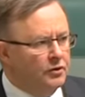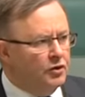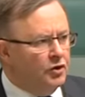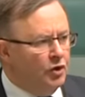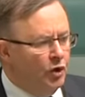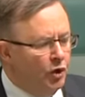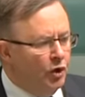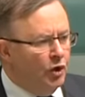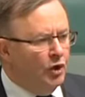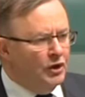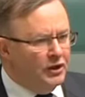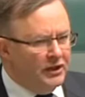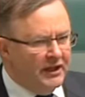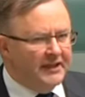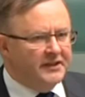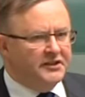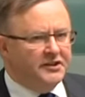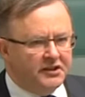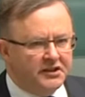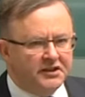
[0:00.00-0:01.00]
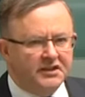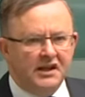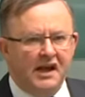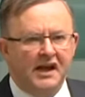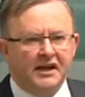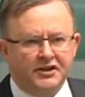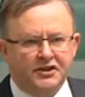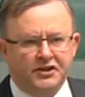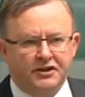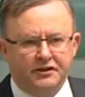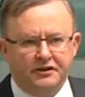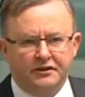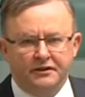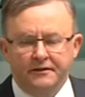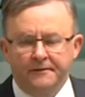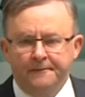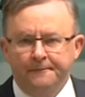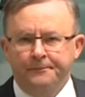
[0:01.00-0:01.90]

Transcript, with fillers: core legislation